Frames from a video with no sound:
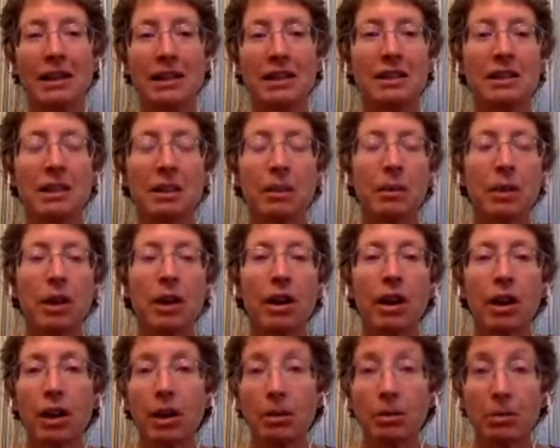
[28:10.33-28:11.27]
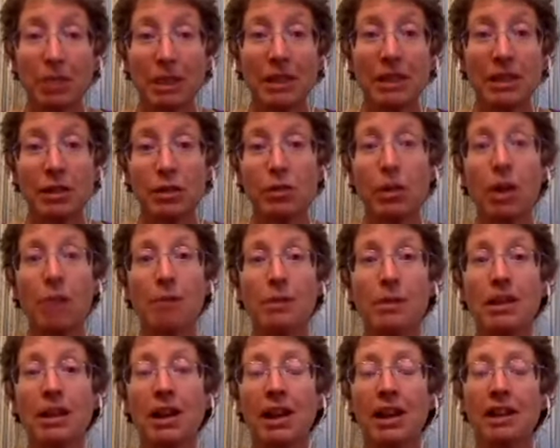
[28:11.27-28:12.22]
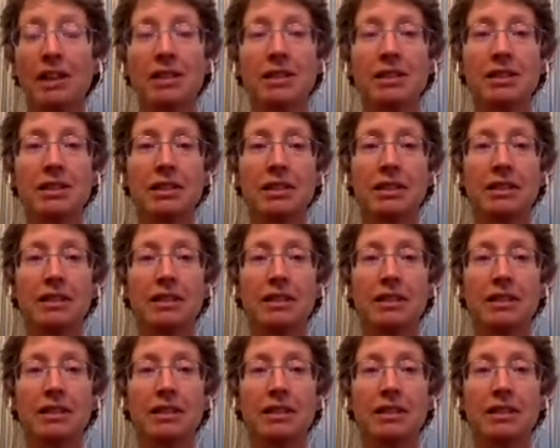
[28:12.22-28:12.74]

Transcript: is that we are completely traumatized,